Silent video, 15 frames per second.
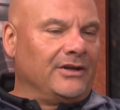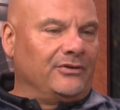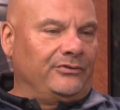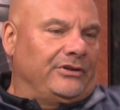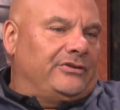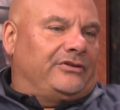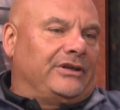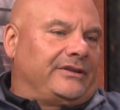
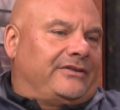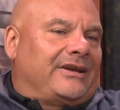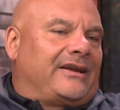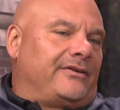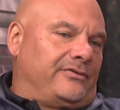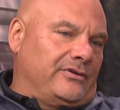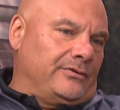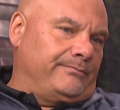
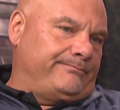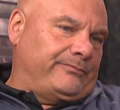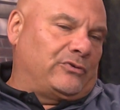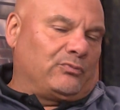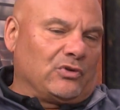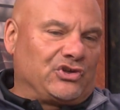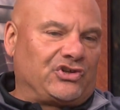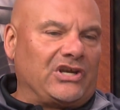The
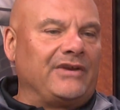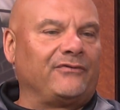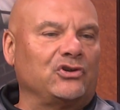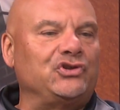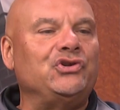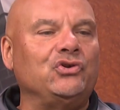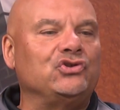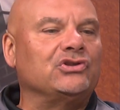
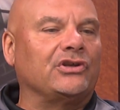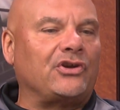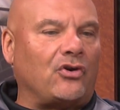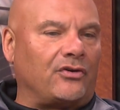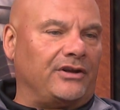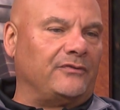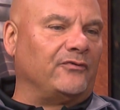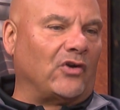receivers usually
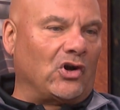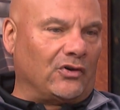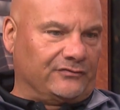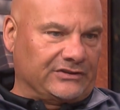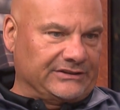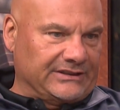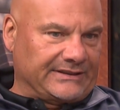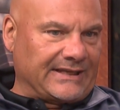aren't
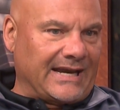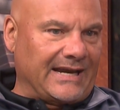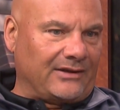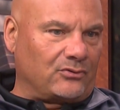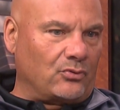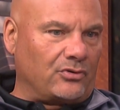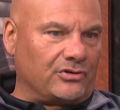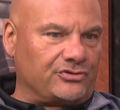involved in the
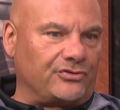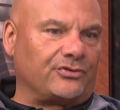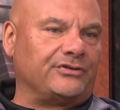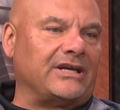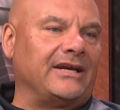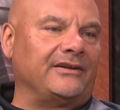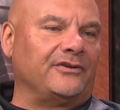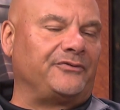tackle because they're
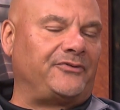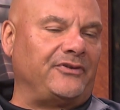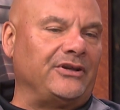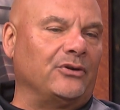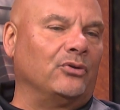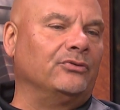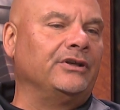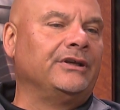down the
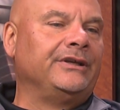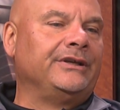field.